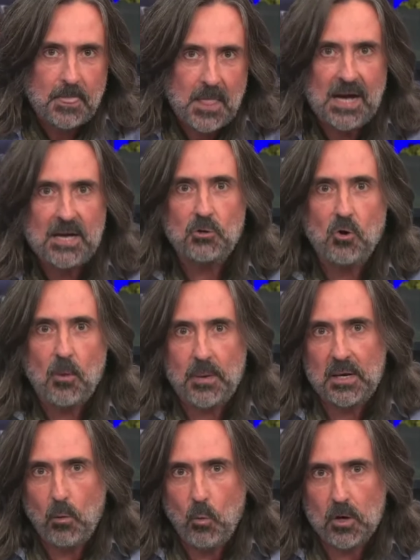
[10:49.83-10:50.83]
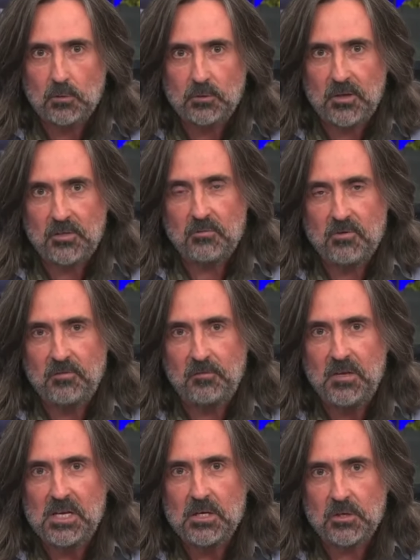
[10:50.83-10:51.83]
I grew up in a world that
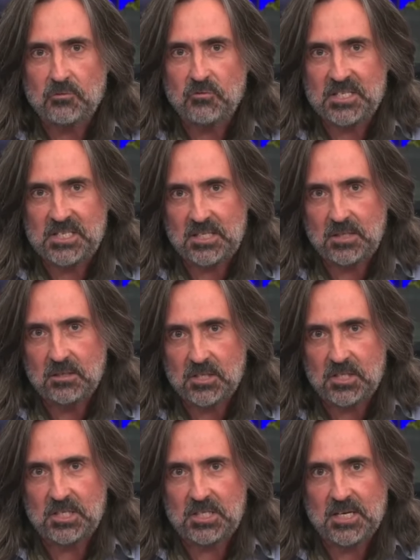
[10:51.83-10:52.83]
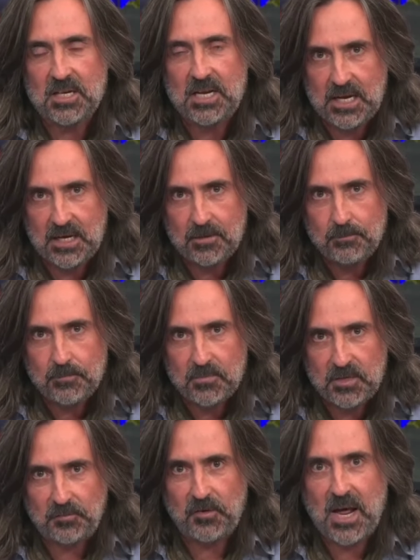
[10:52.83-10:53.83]
revered resistance to tyranny,
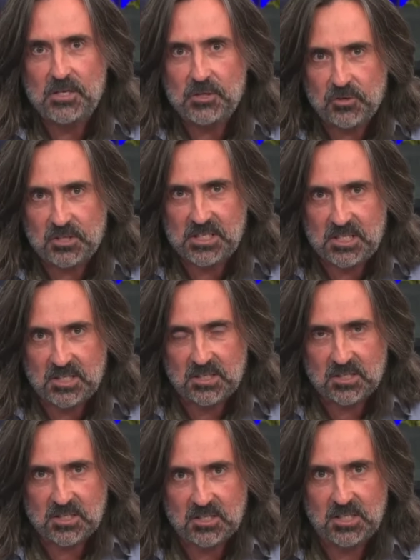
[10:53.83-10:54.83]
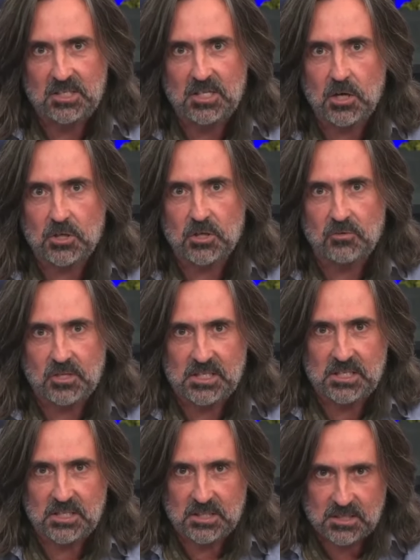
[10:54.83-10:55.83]
the French resistance, the Dutch
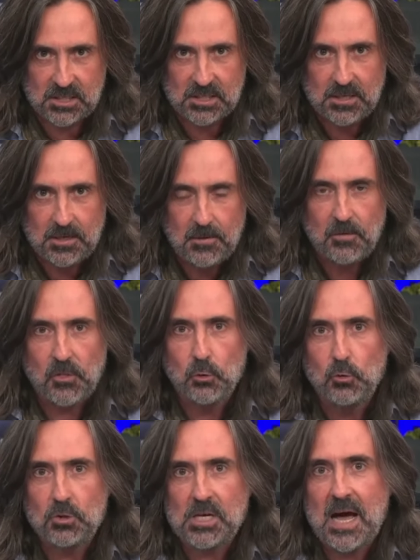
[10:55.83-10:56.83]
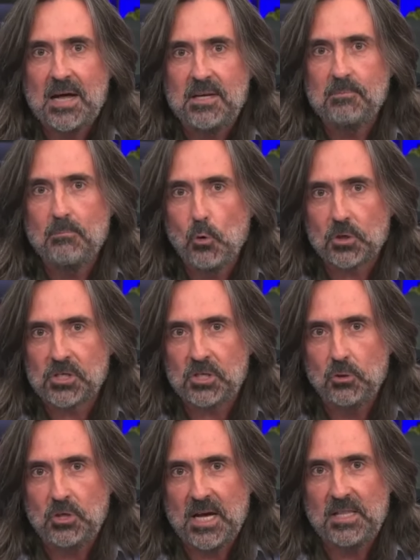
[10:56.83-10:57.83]
resistance. Those and more
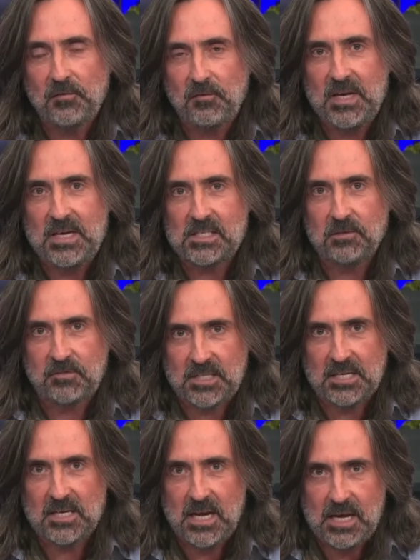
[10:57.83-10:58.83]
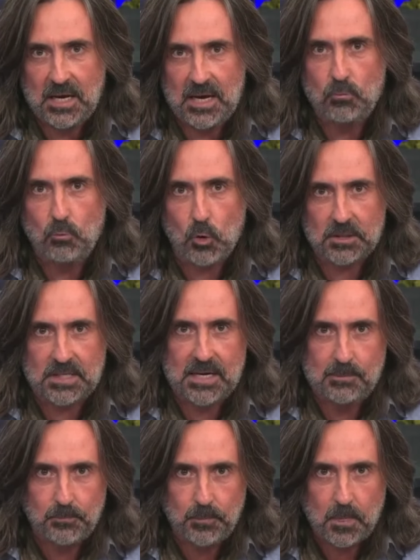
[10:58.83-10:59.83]
stood in the face of tyranny in
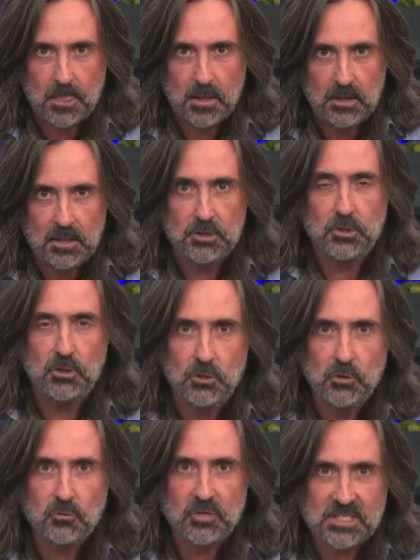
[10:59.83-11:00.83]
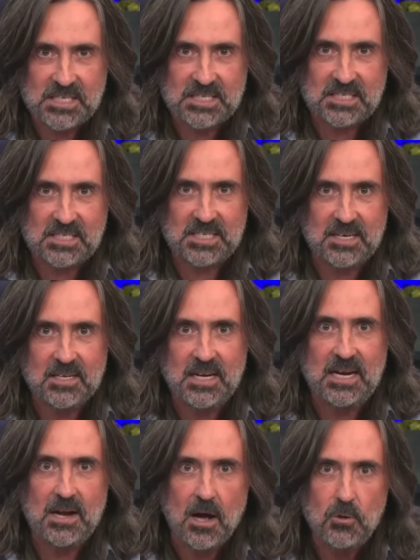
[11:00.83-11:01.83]
wartime. Do you resist
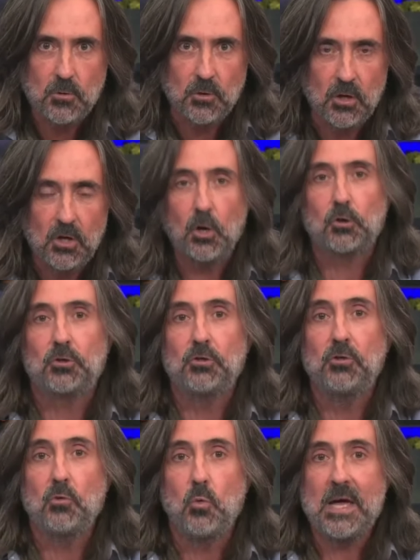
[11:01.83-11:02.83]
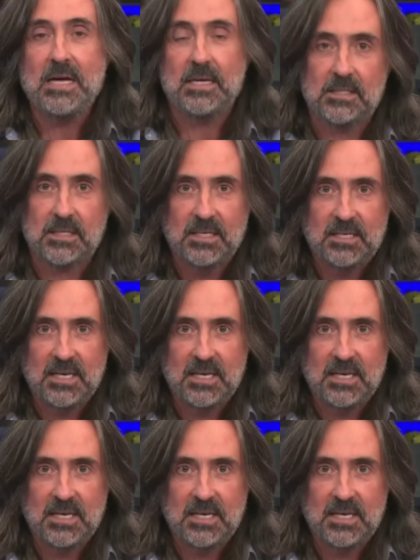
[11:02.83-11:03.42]
tyranny now, or do you wait?